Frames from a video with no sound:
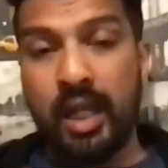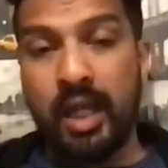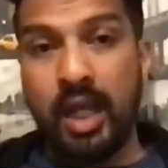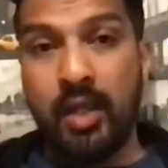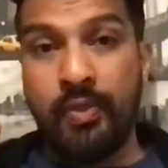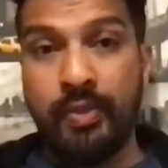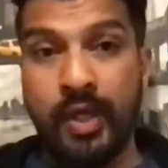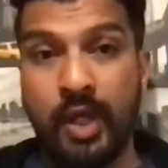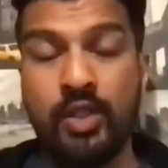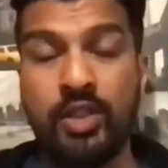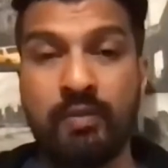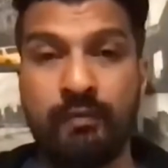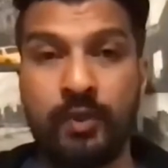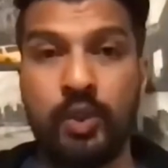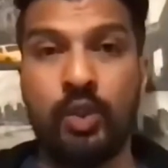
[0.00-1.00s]
those
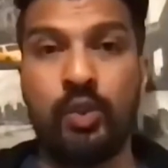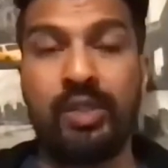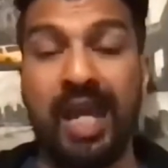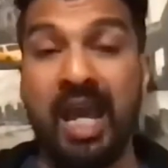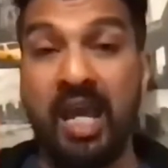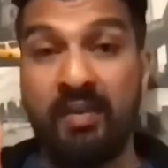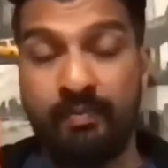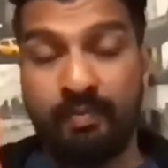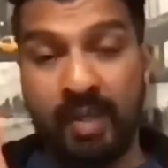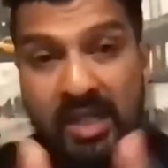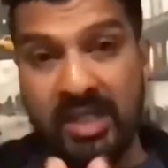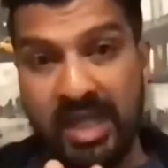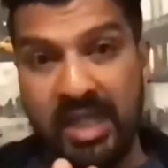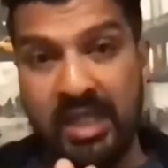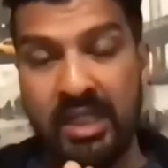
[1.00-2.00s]
of you that have
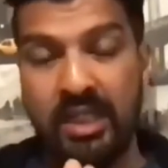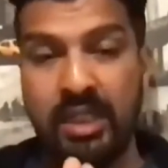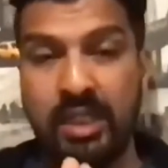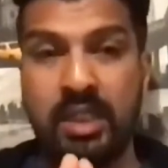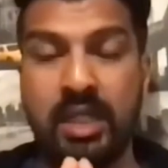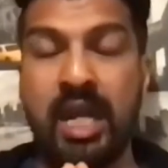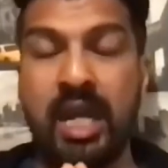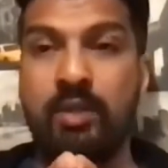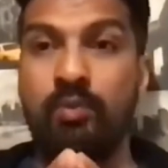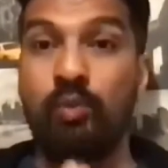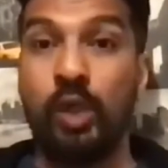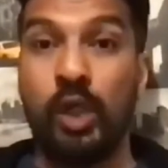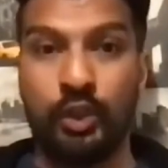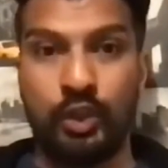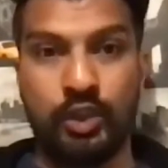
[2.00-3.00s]
partaken and
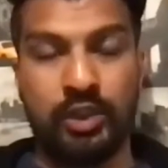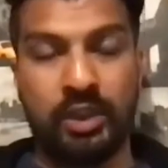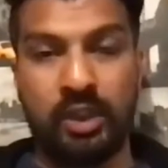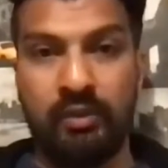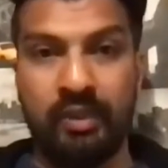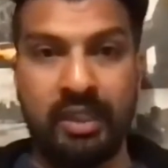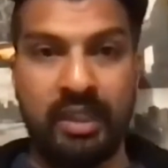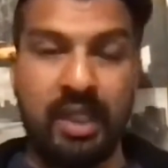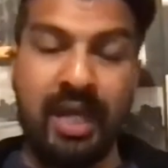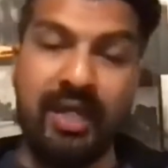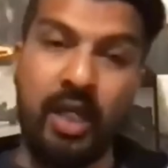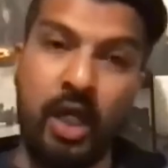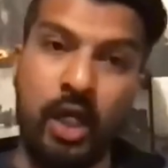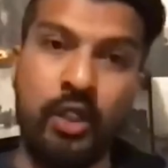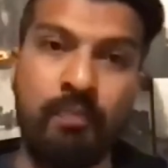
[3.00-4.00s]
watched at
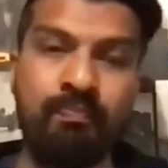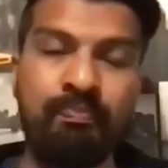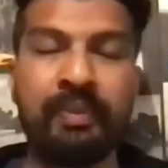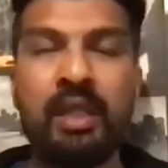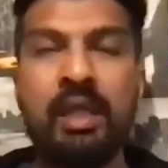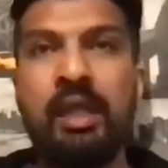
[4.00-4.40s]
home,